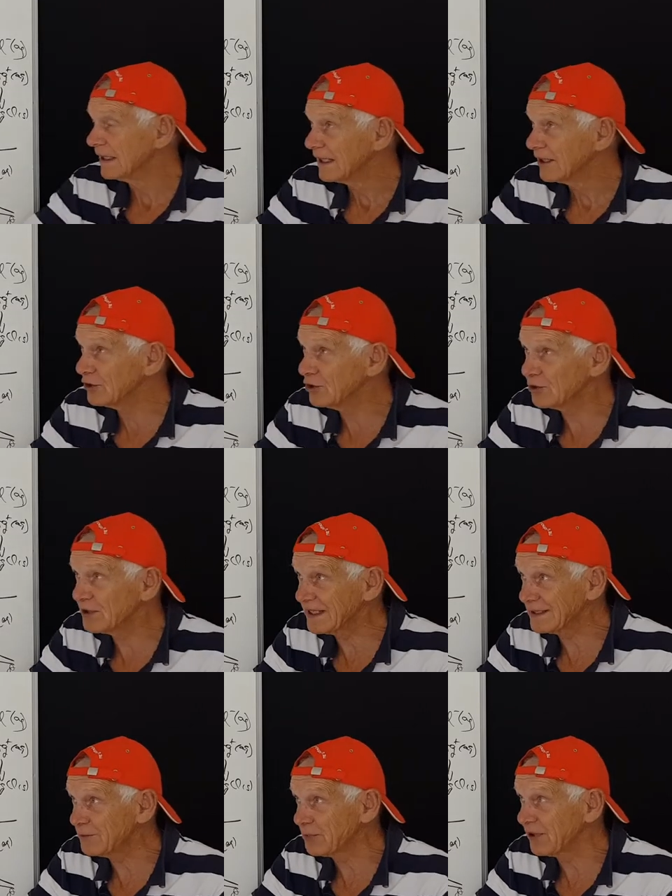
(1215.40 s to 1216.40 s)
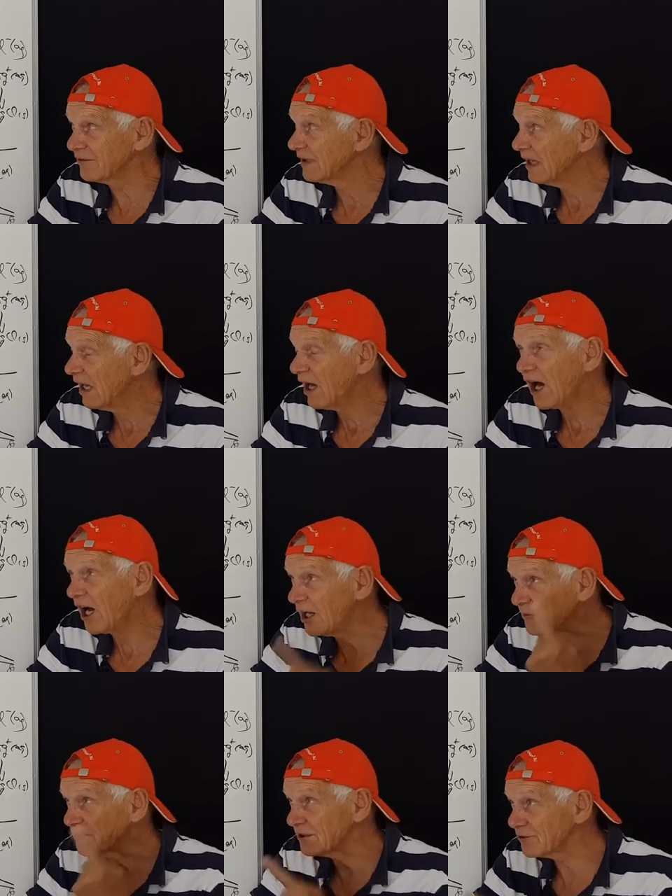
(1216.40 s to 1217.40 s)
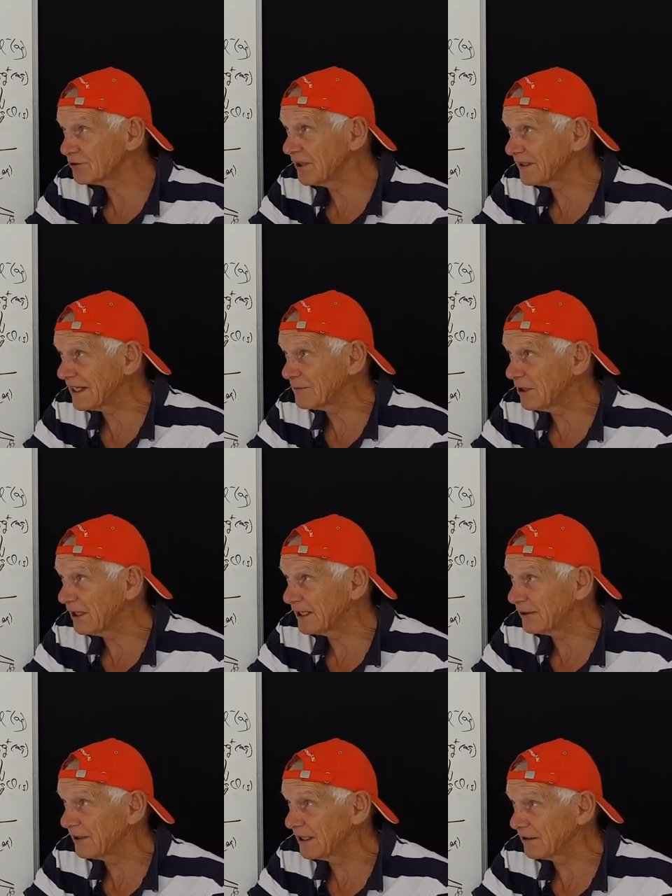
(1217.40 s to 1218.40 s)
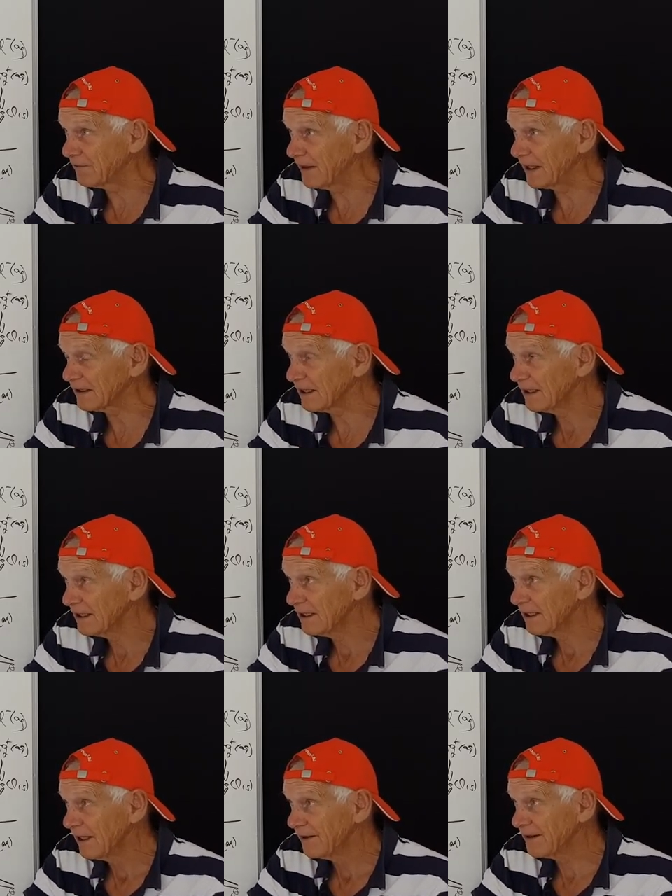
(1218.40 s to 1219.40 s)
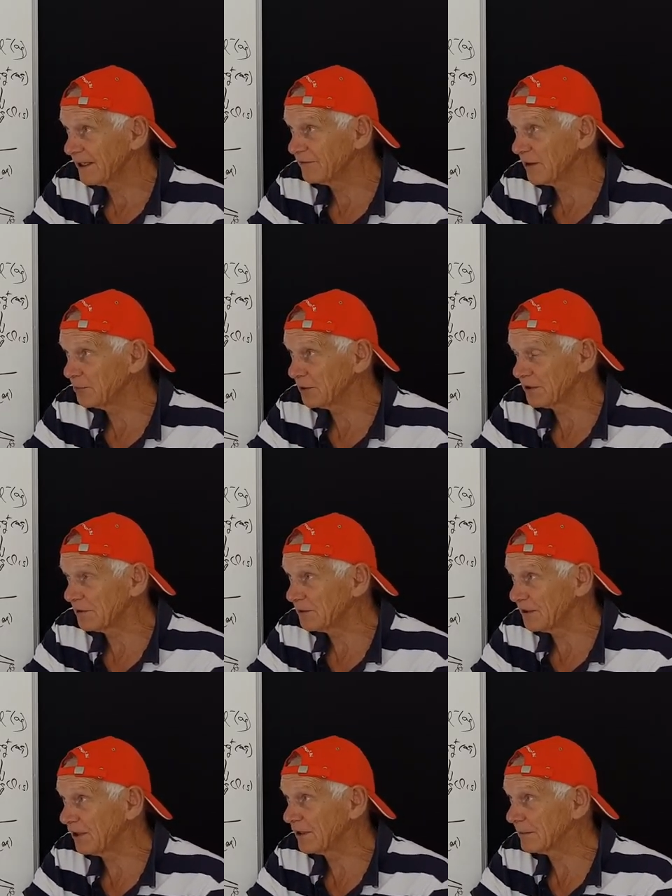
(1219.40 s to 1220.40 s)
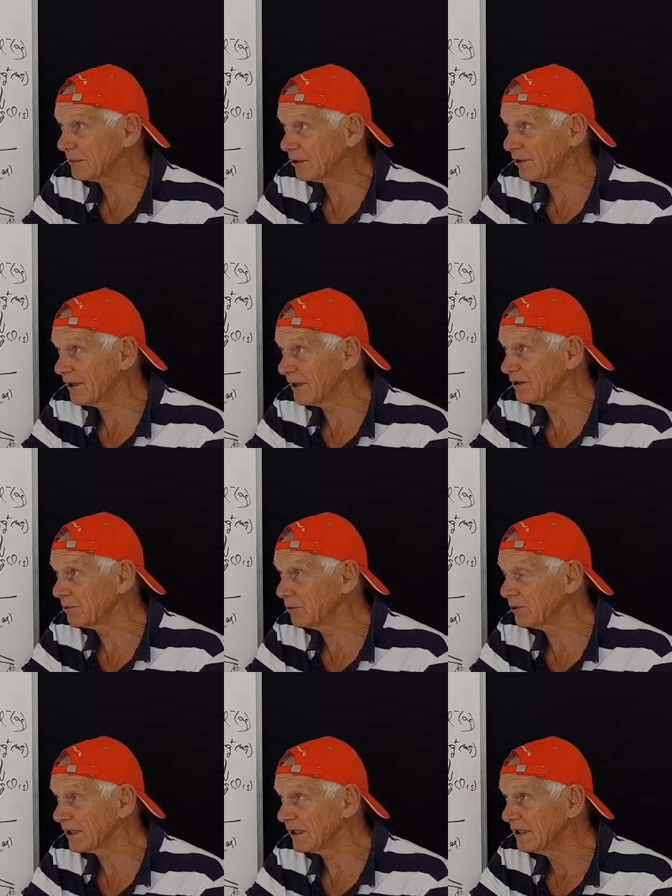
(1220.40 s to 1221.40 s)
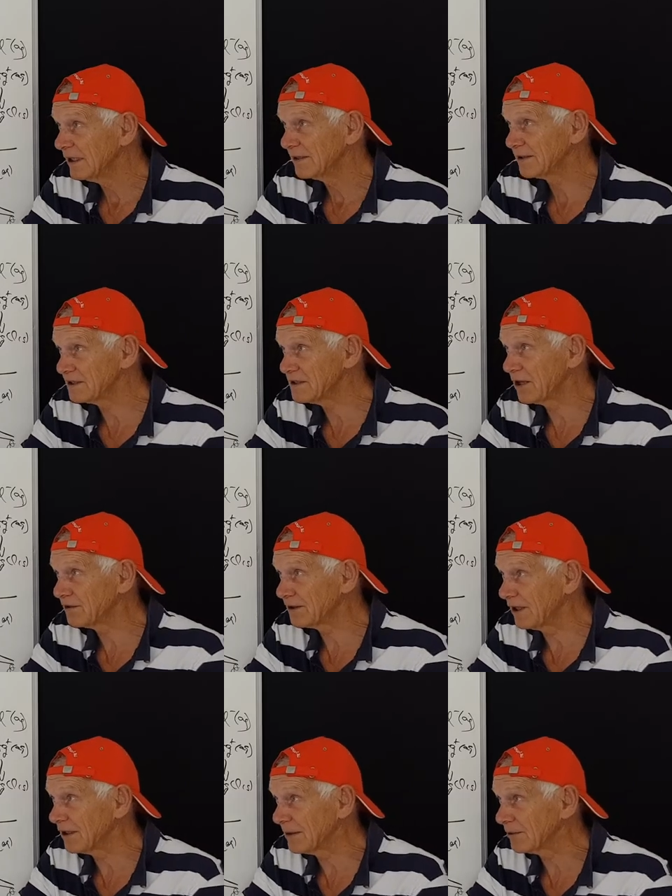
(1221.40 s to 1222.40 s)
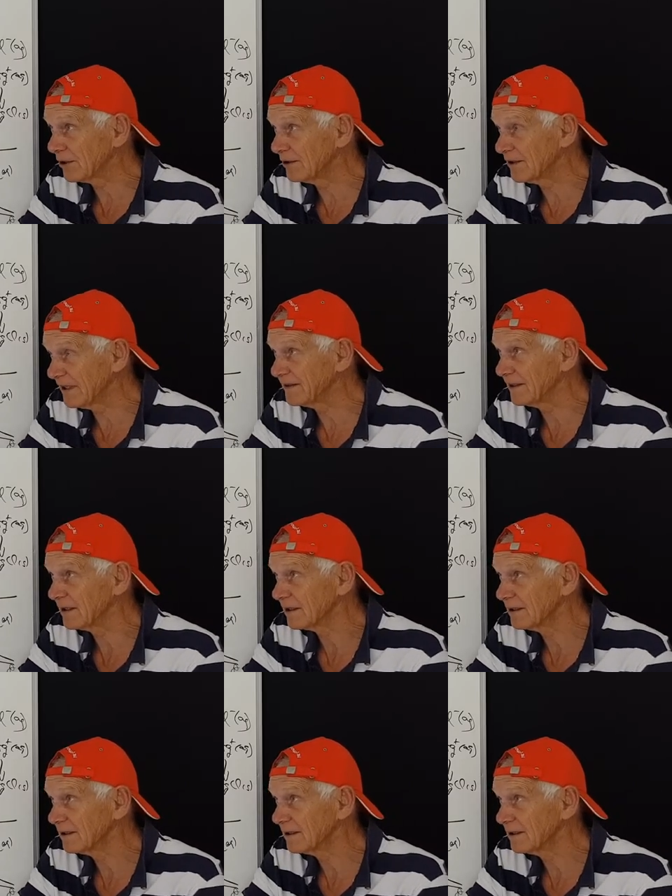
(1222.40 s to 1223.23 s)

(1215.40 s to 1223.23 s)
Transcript: You kidding, Prof? I'm still trying to get my head around the fact that if I put some sodium chloride into water, there's no sodium chloride there.